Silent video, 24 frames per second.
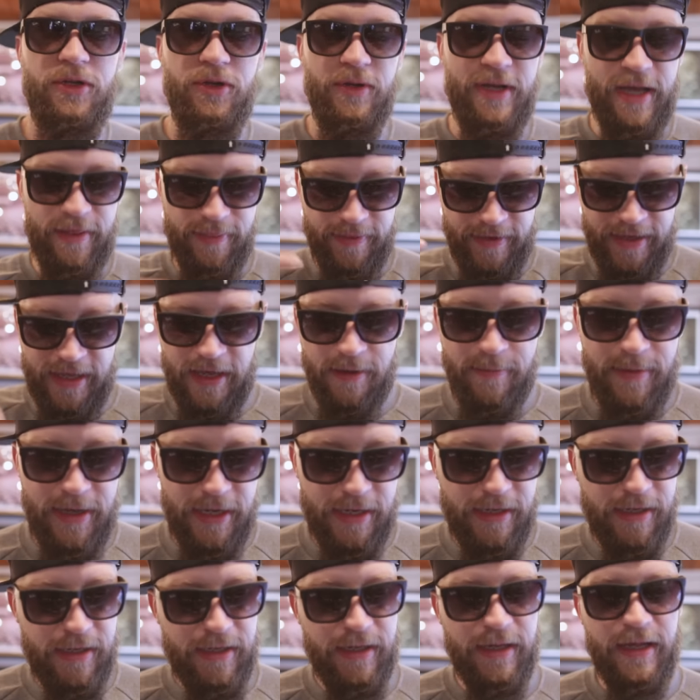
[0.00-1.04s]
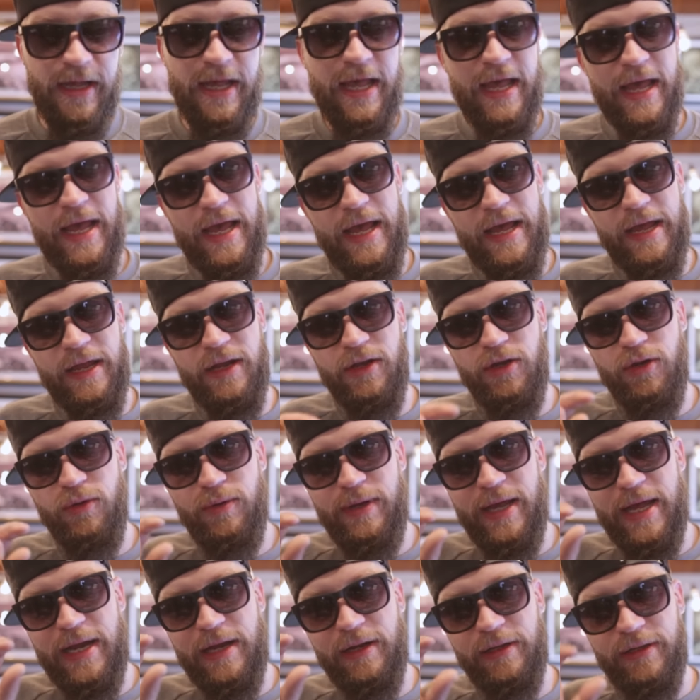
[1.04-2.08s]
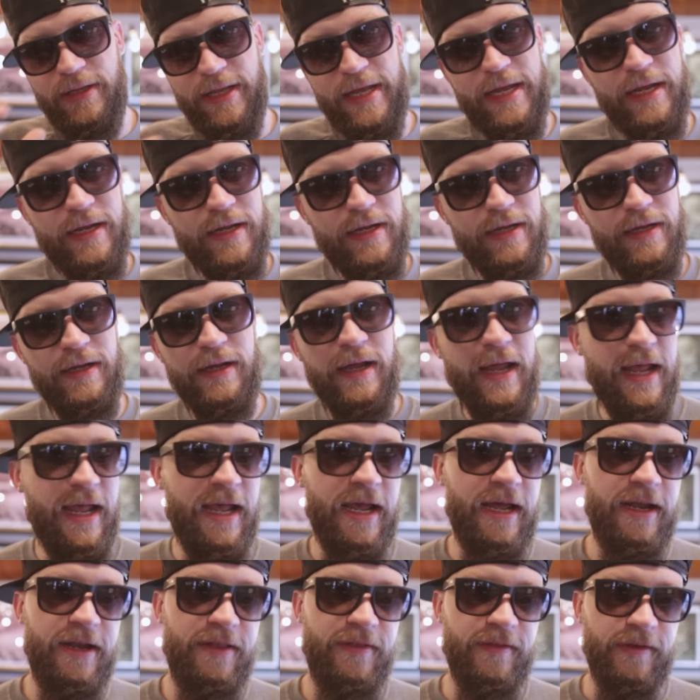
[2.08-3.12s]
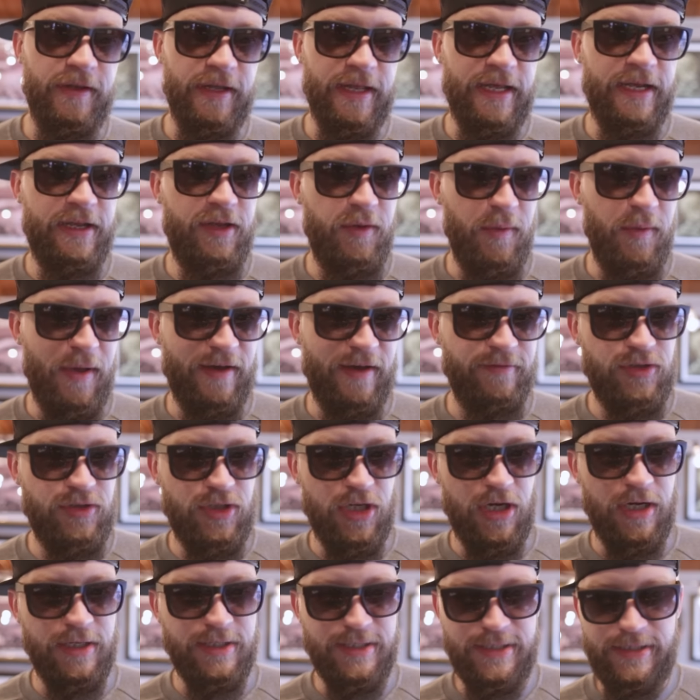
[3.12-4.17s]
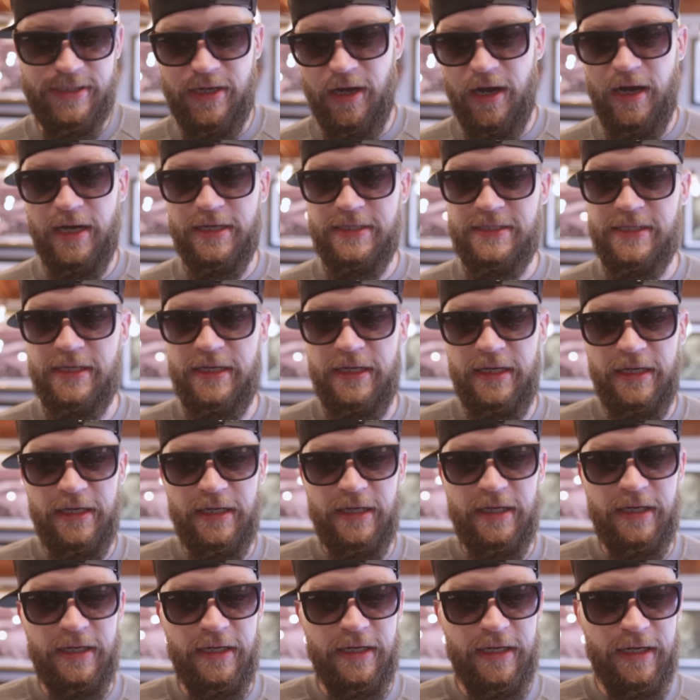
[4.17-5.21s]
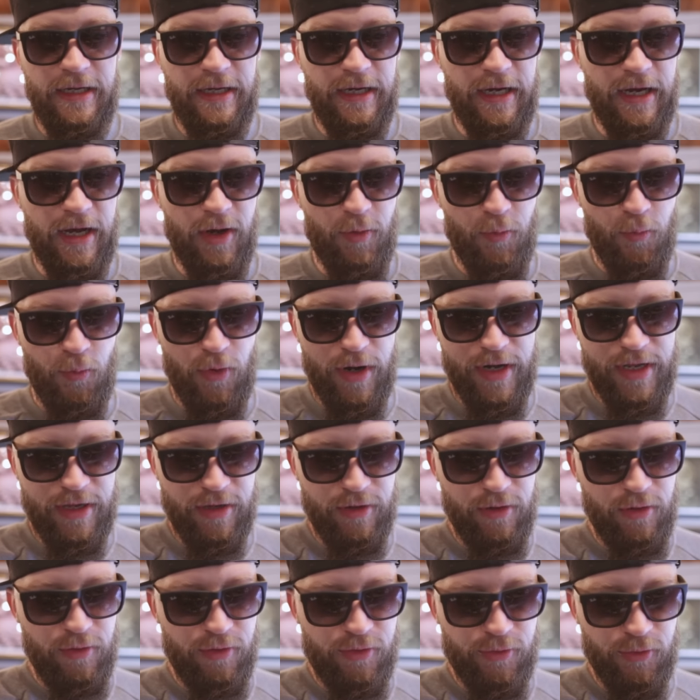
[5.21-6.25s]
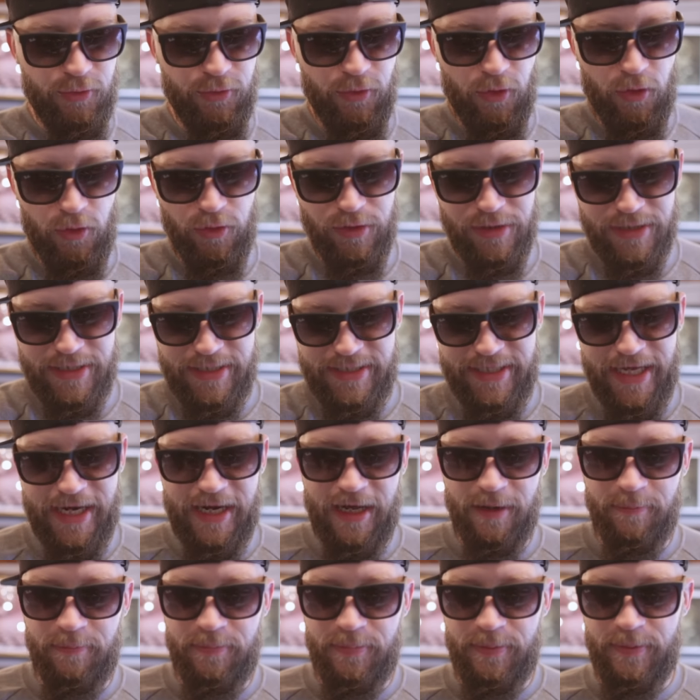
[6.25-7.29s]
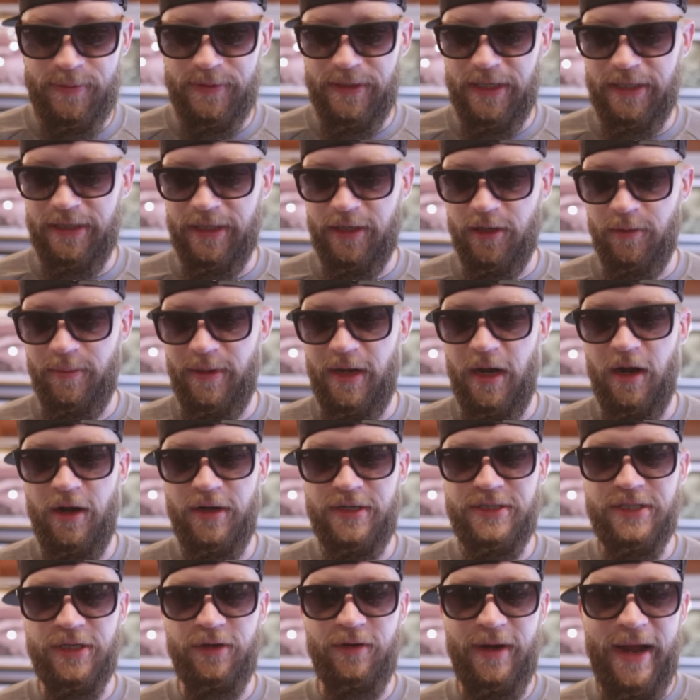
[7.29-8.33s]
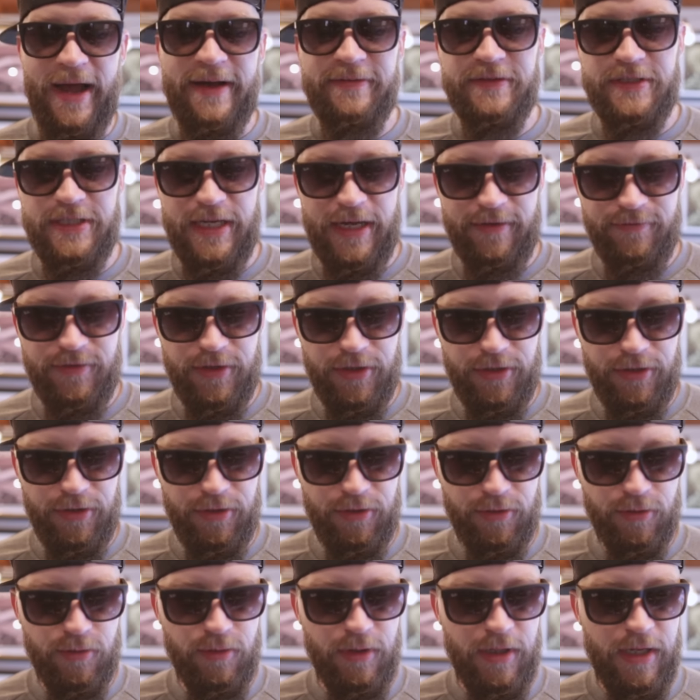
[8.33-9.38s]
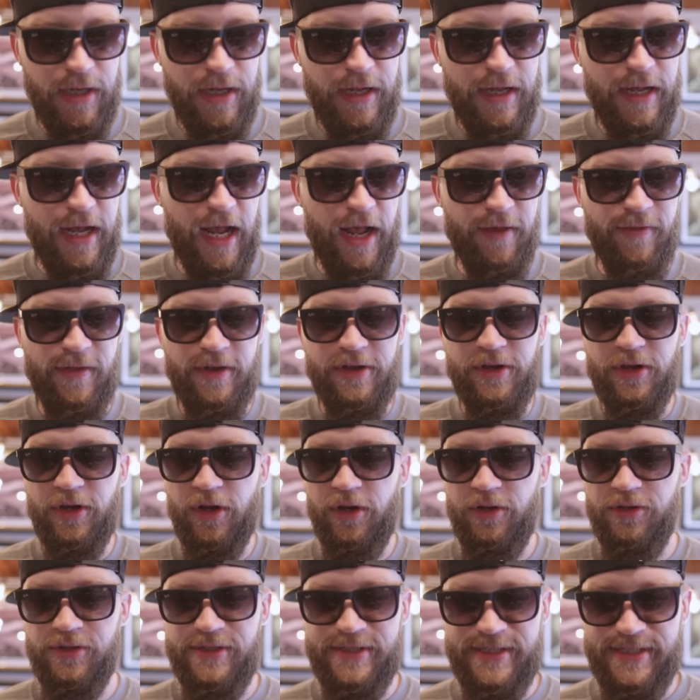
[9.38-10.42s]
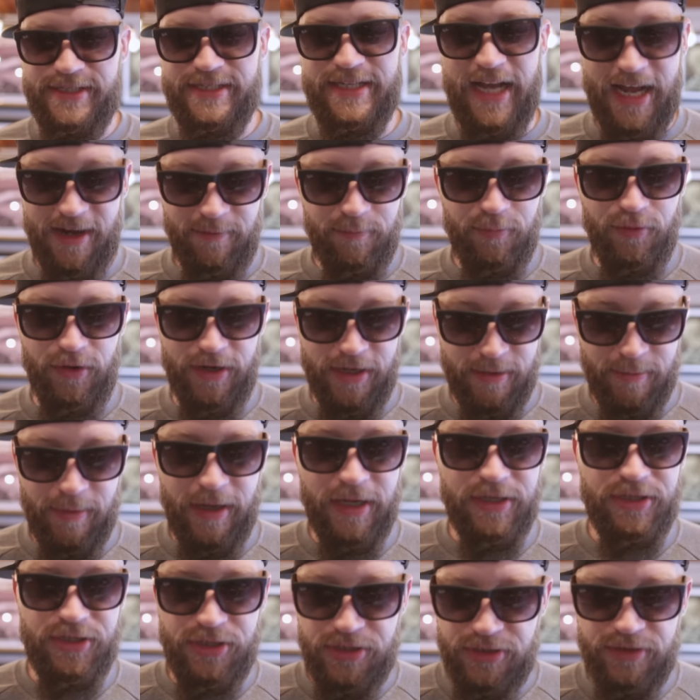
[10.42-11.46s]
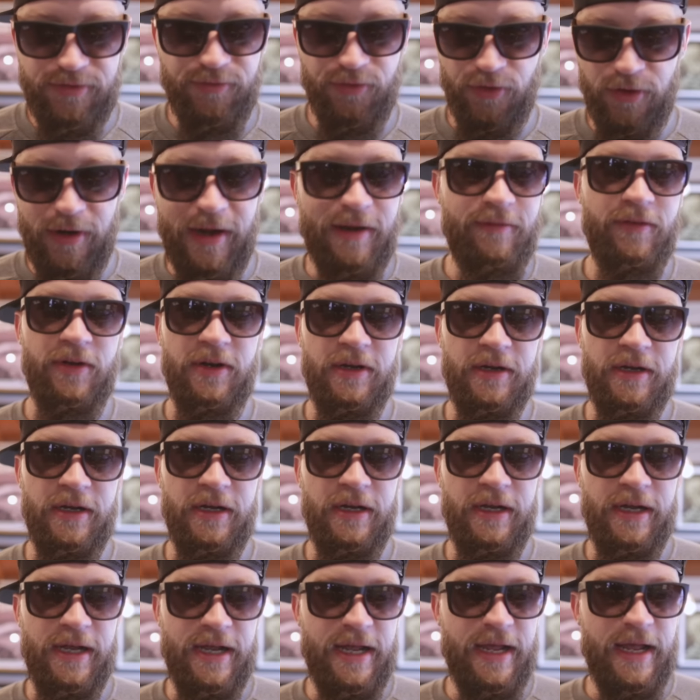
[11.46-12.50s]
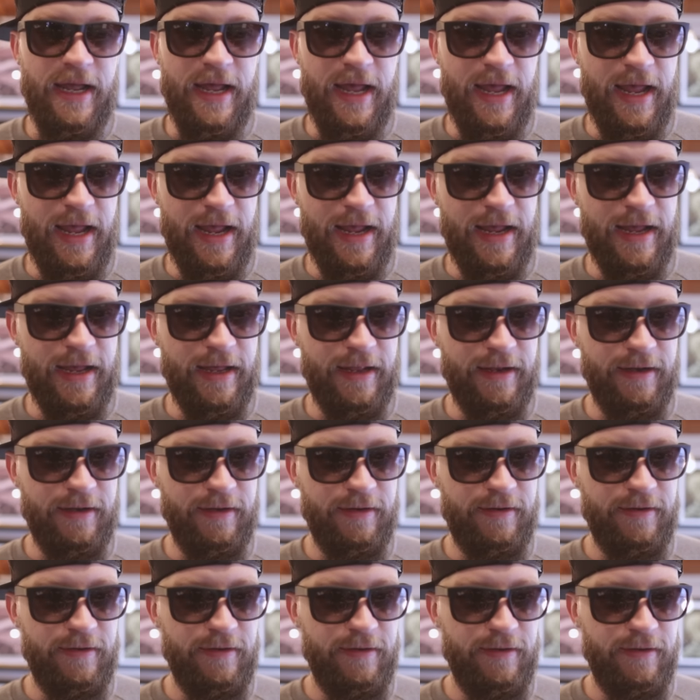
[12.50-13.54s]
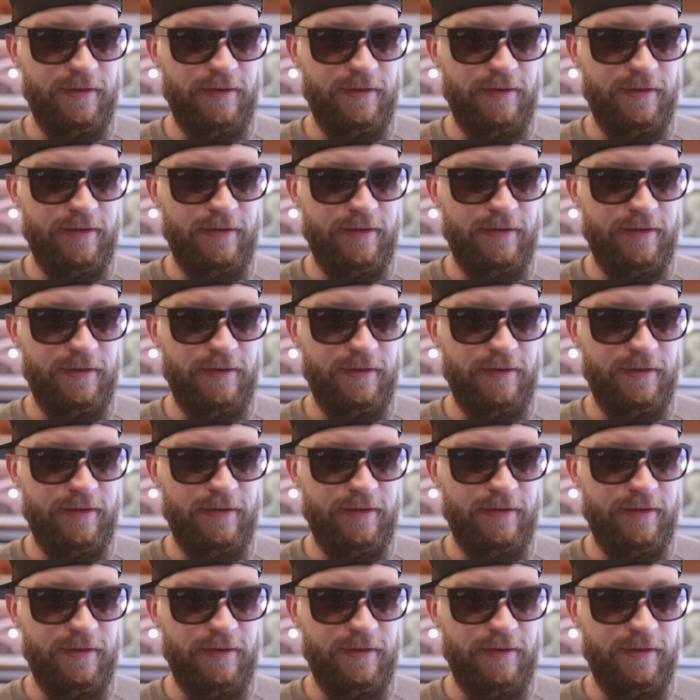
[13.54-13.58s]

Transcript: you get the gimmick, and you get a link. And in the link, you have Sean Scott running you through the whole setup, a little bit of arts and crafts you have to do, and then you're set pretty much forever. And